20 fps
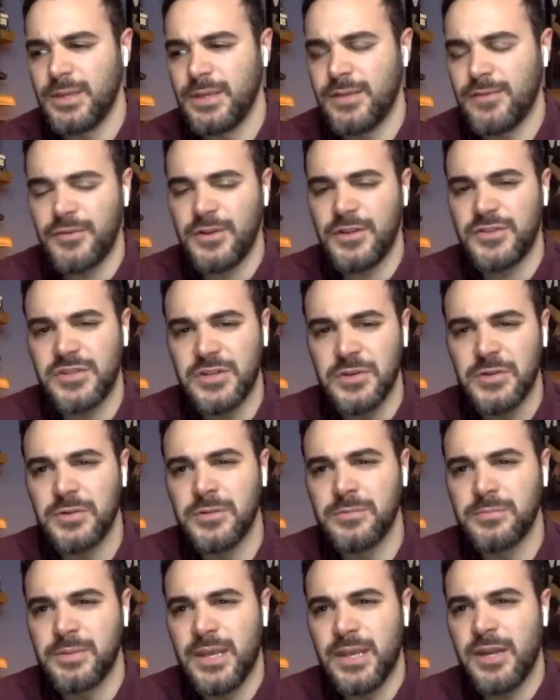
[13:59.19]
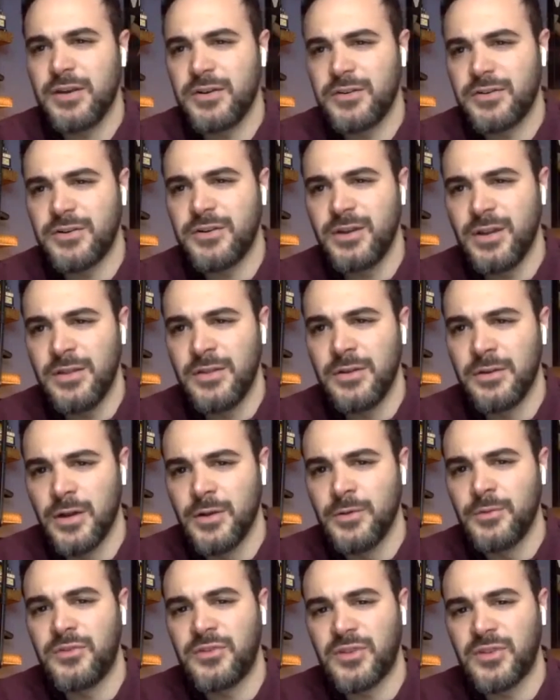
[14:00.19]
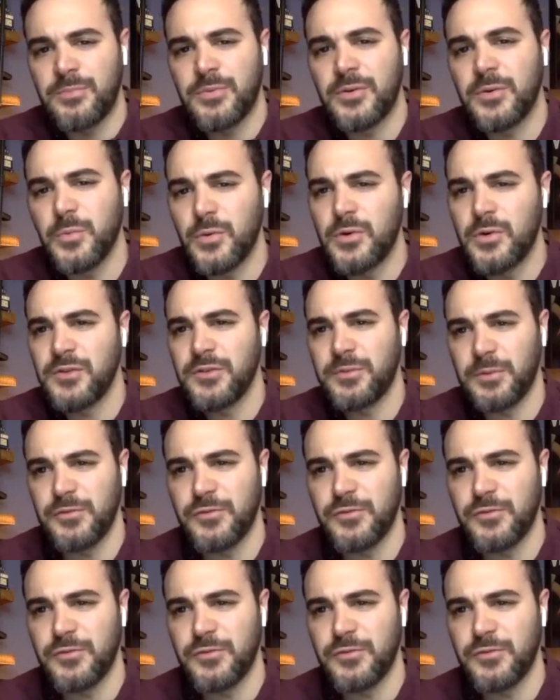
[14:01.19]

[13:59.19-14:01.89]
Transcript: every single character in their own separate world